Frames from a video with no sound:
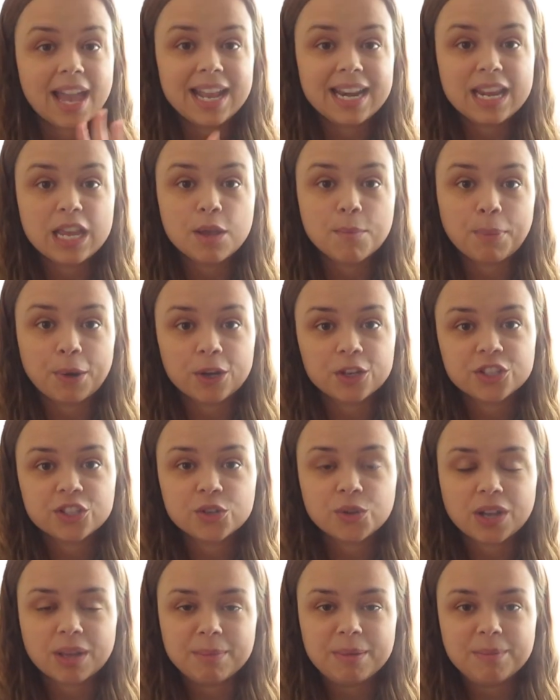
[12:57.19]
any
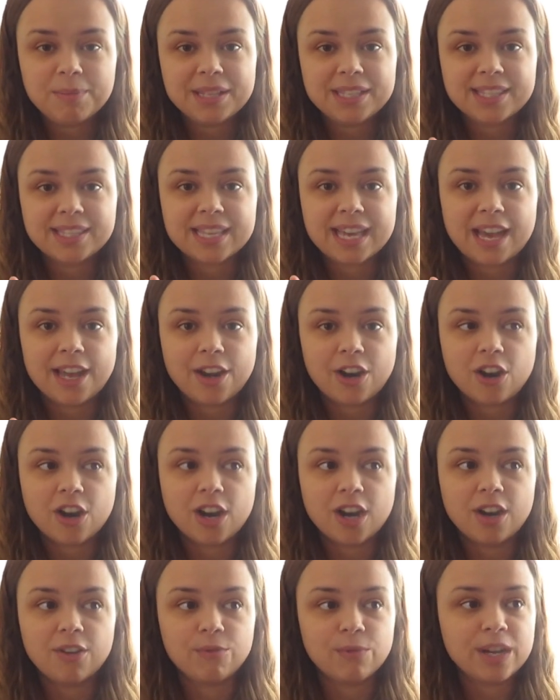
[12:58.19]
personal commitments that
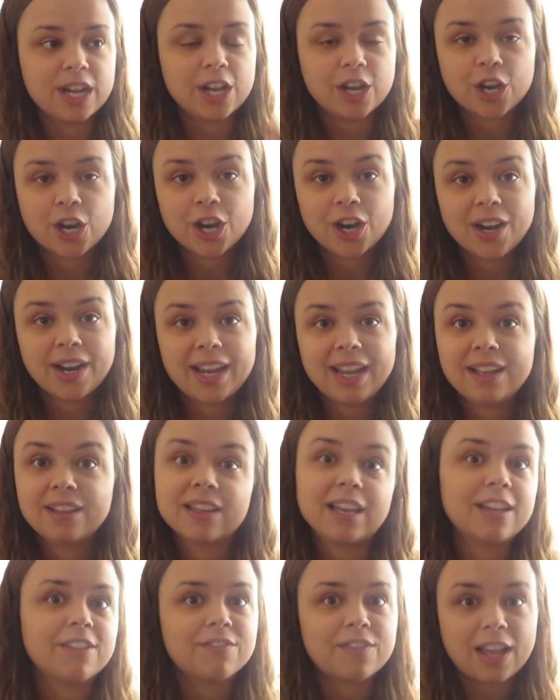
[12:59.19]
are reoccurring
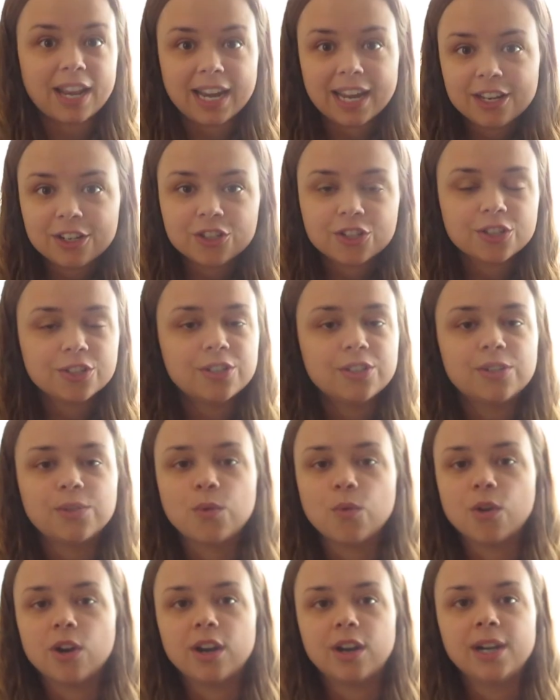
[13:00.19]
like financial
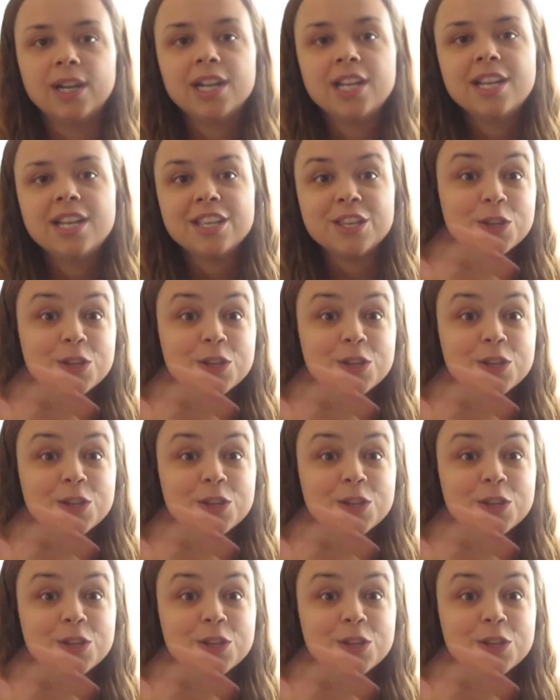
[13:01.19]
or